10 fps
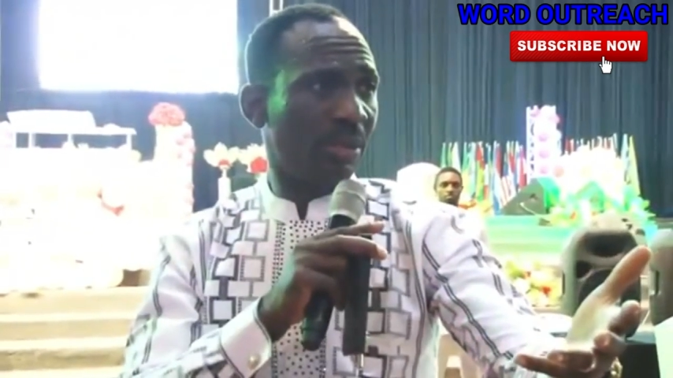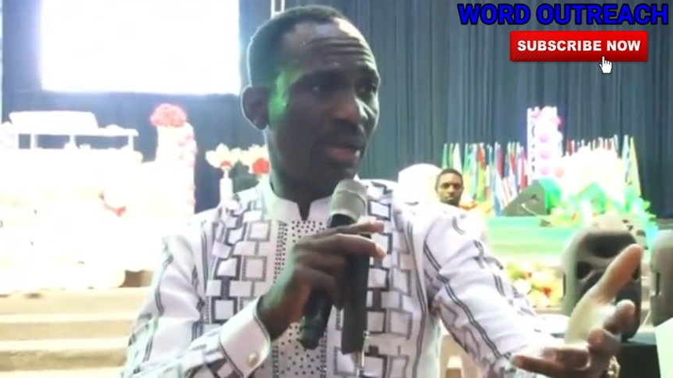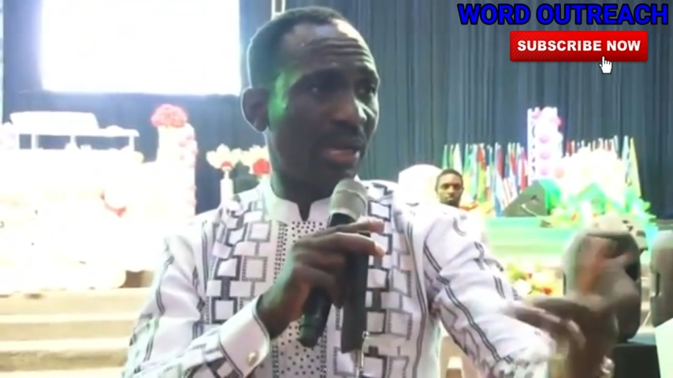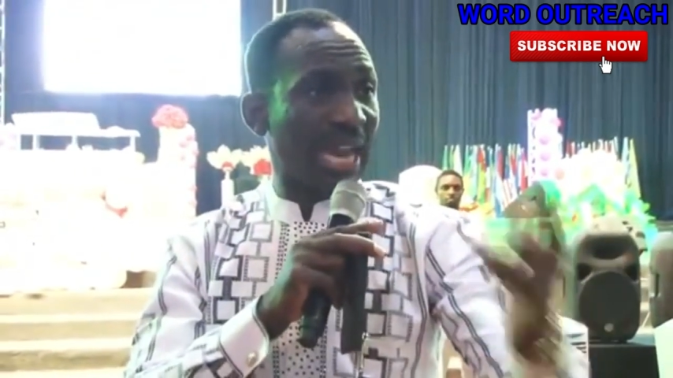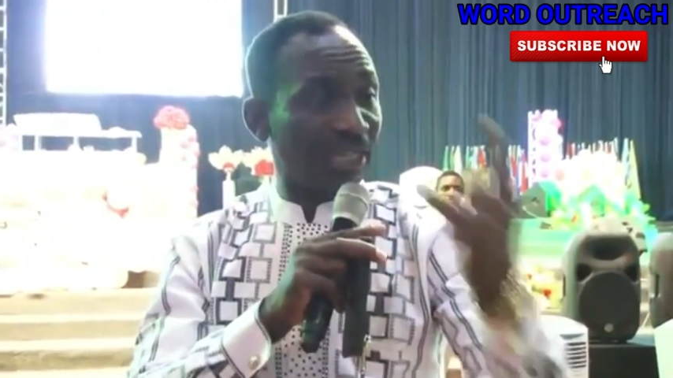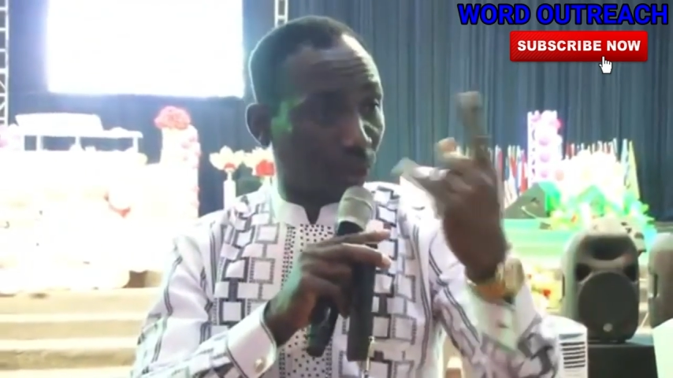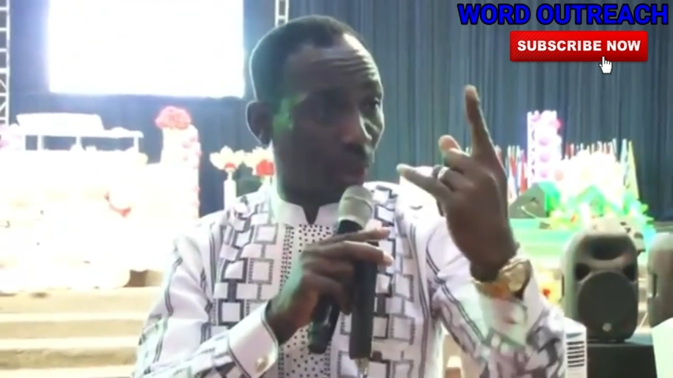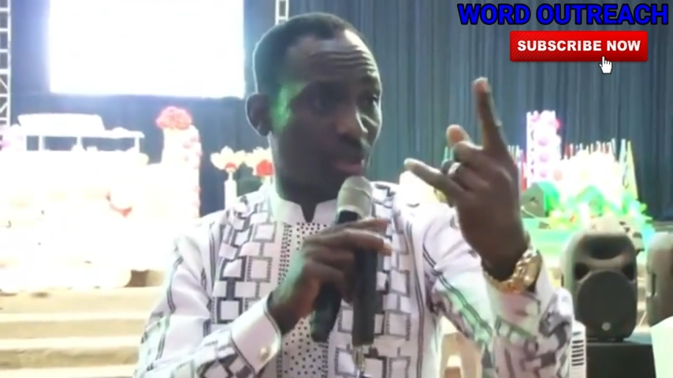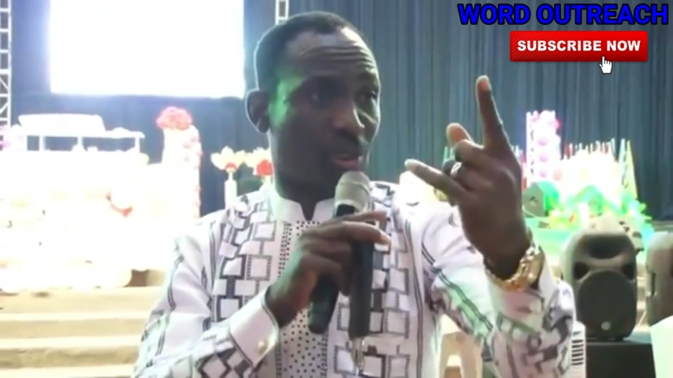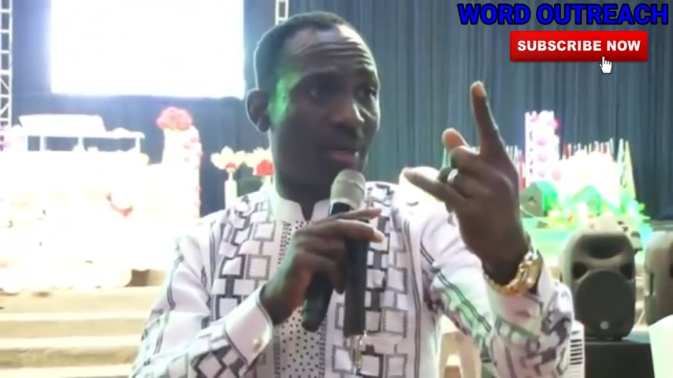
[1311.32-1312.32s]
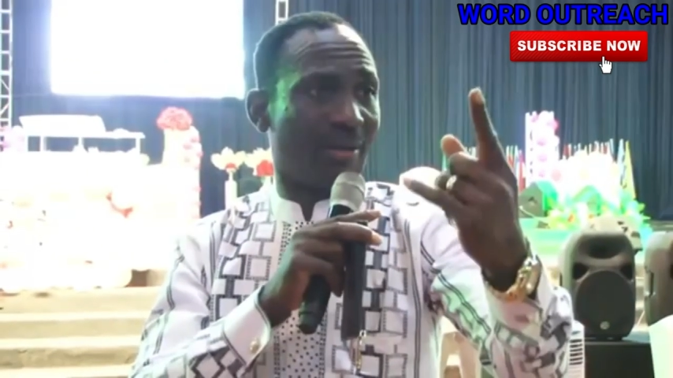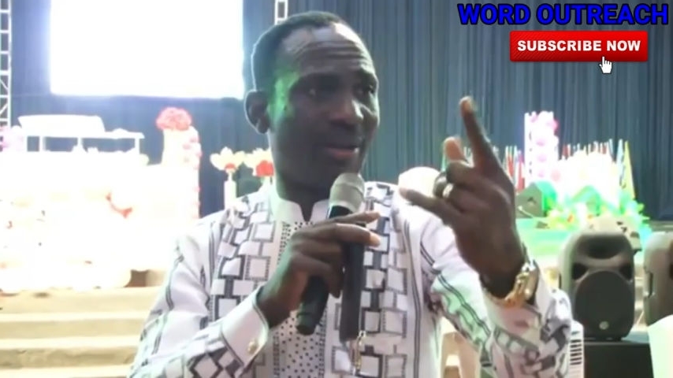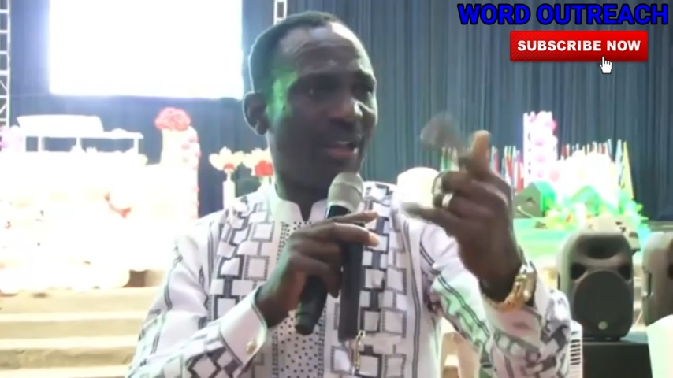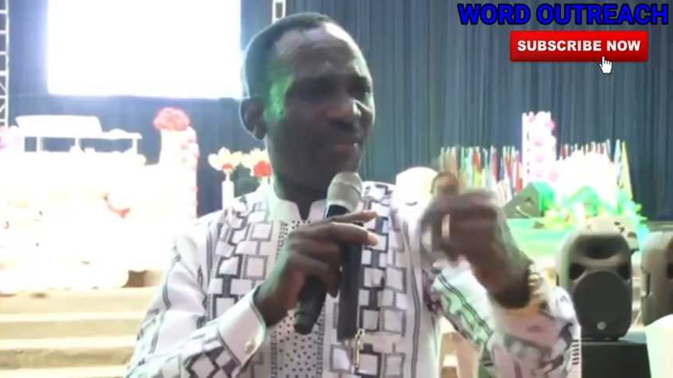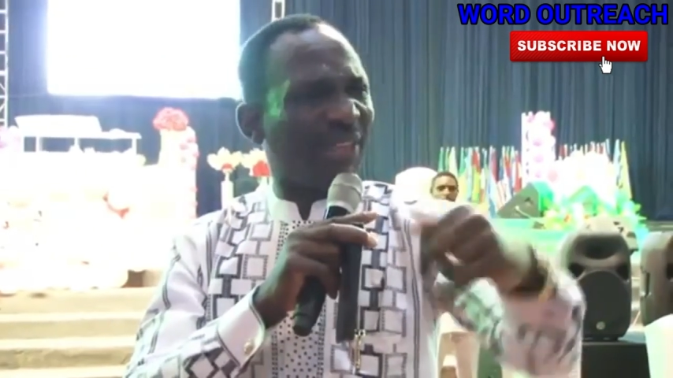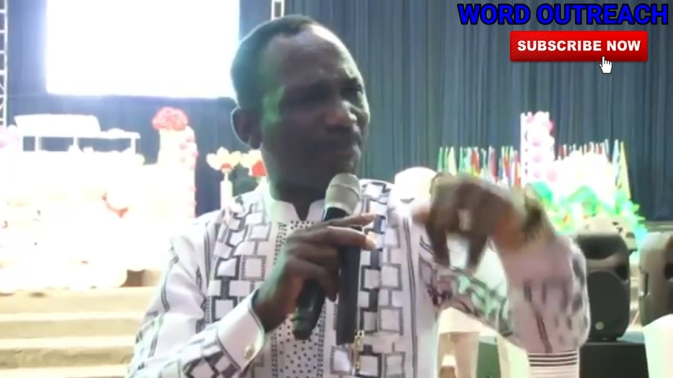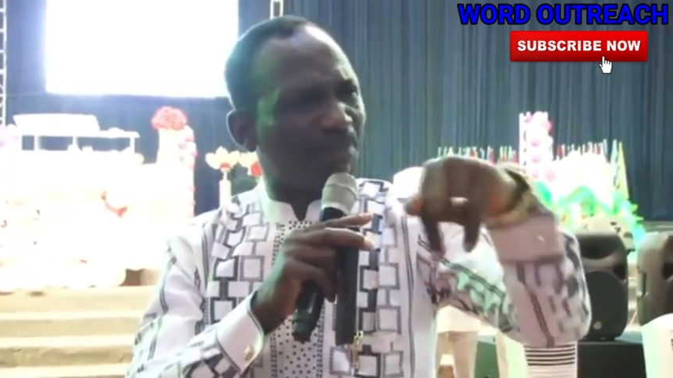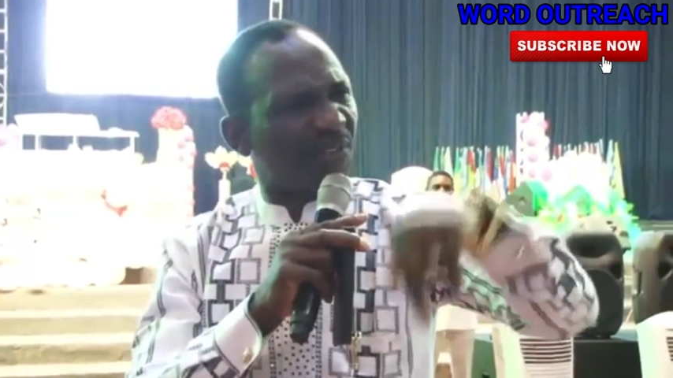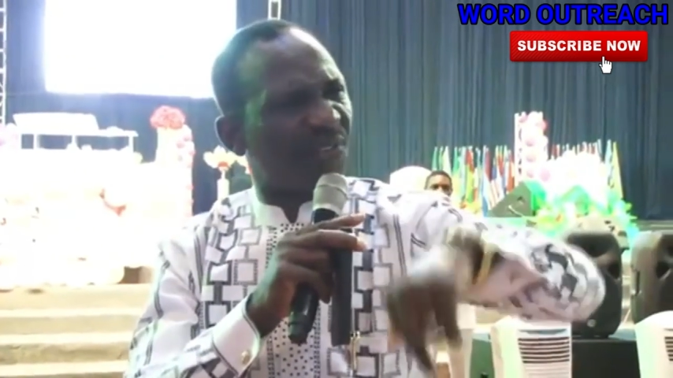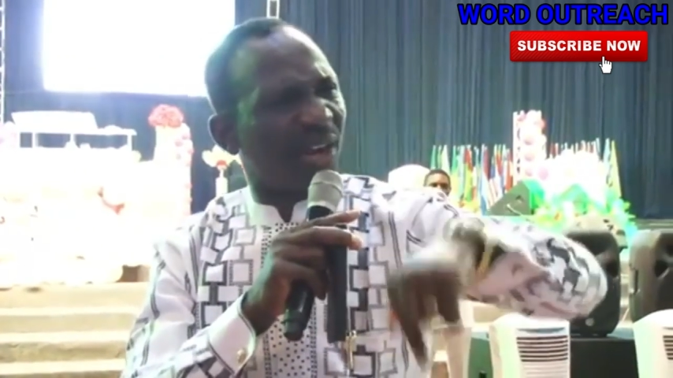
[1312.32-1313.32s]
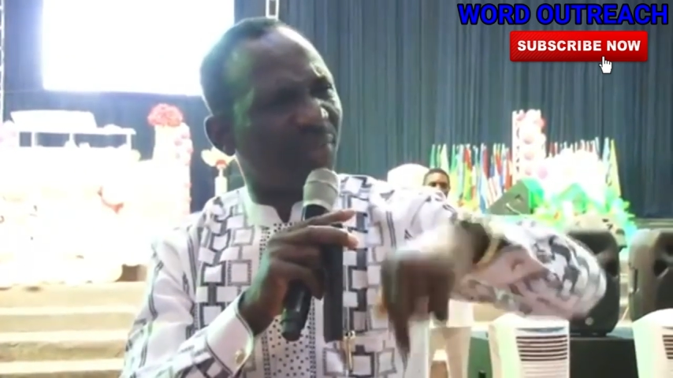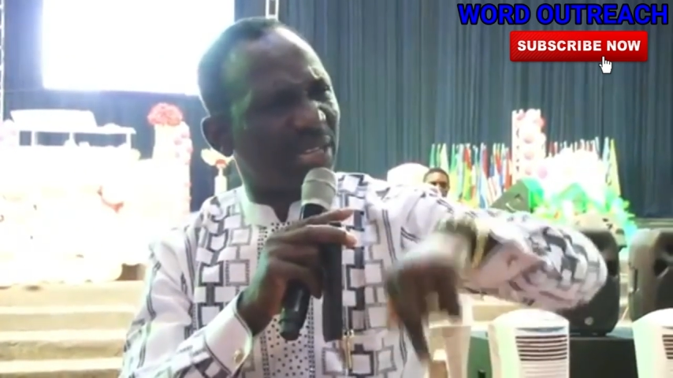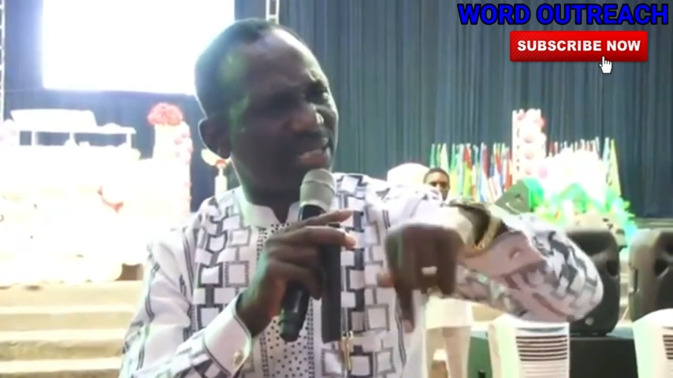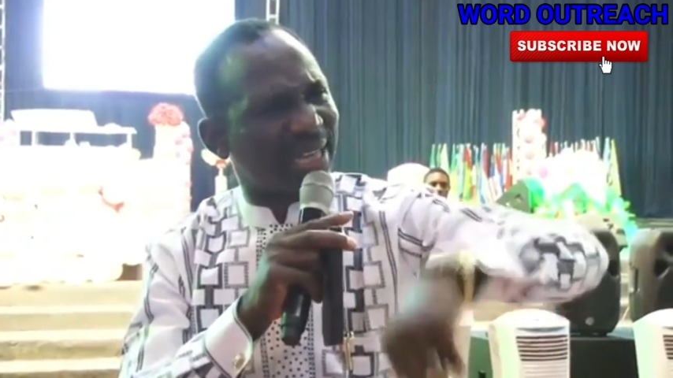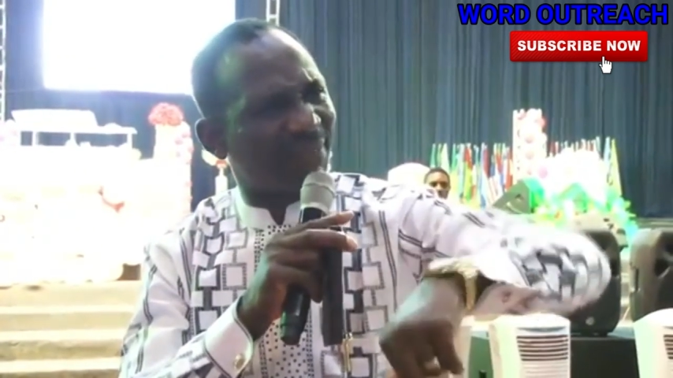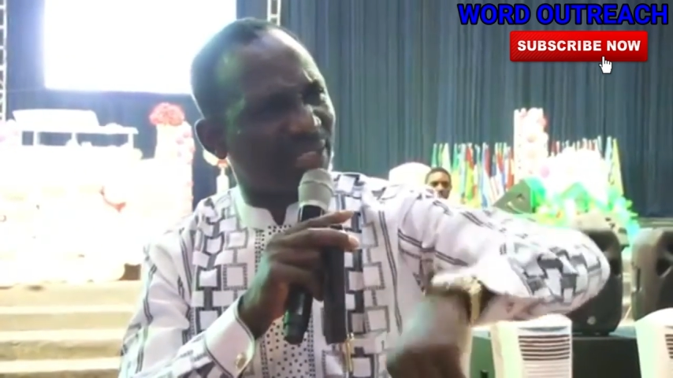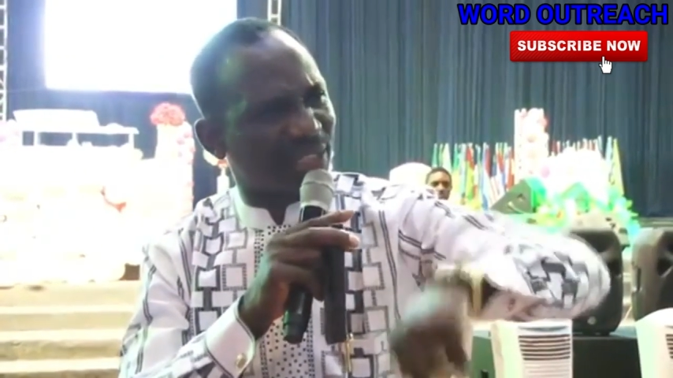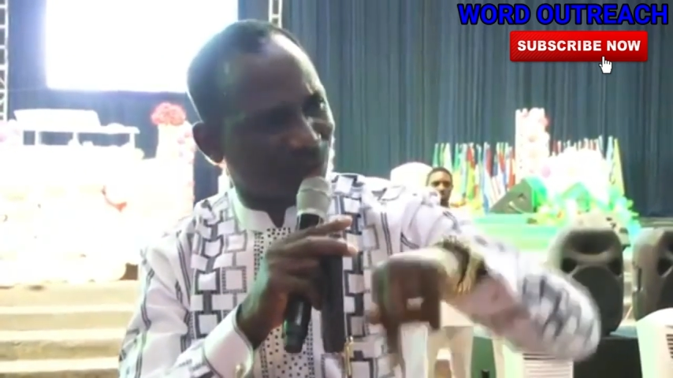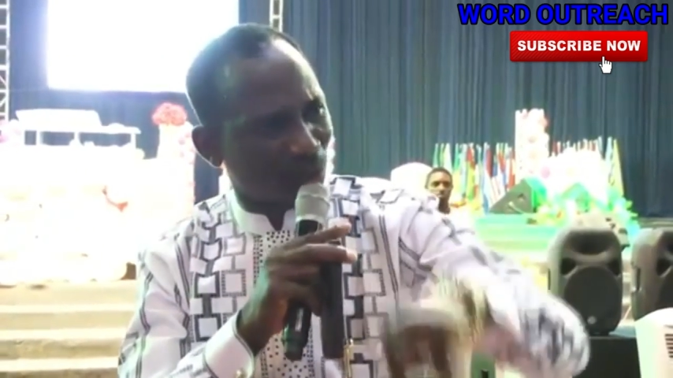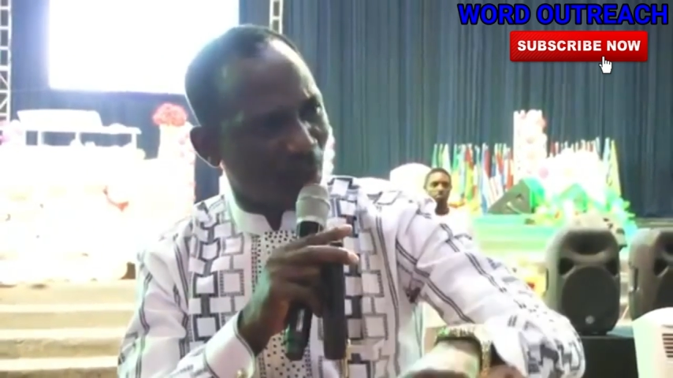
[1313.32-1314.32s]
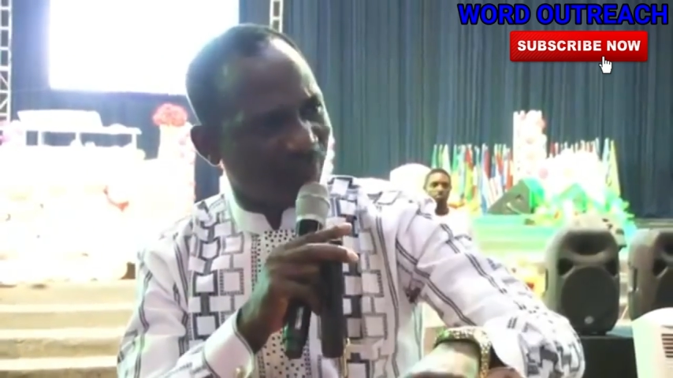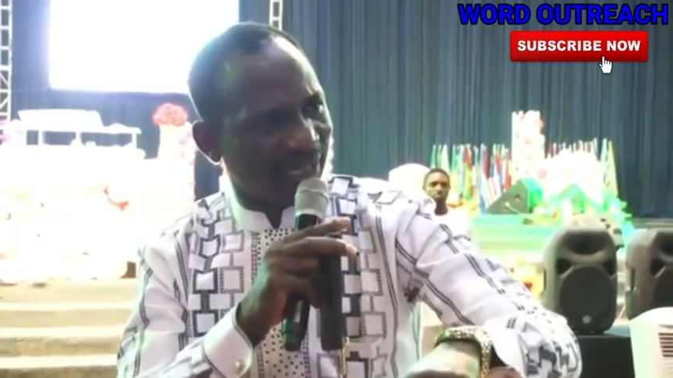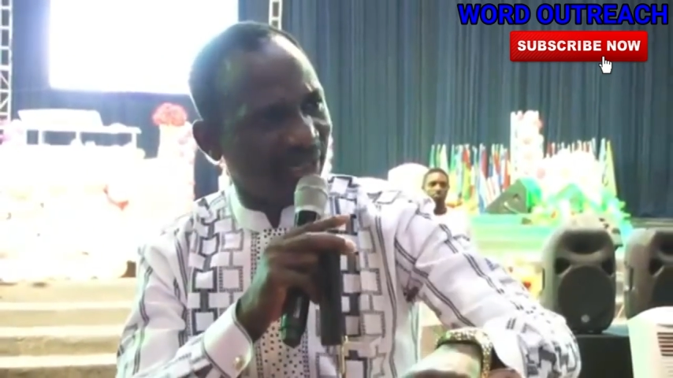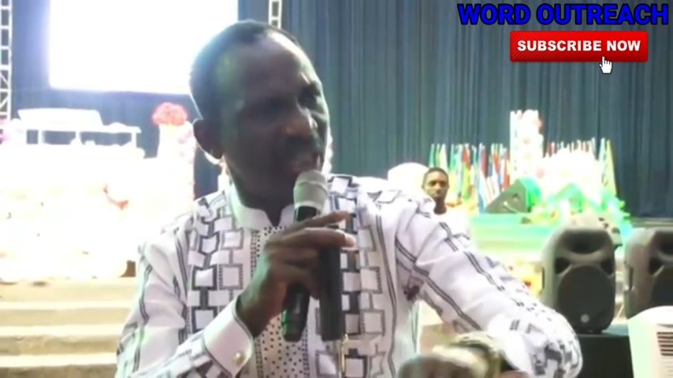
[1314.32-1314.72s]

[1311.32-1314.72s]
And I trust God that before this service is over,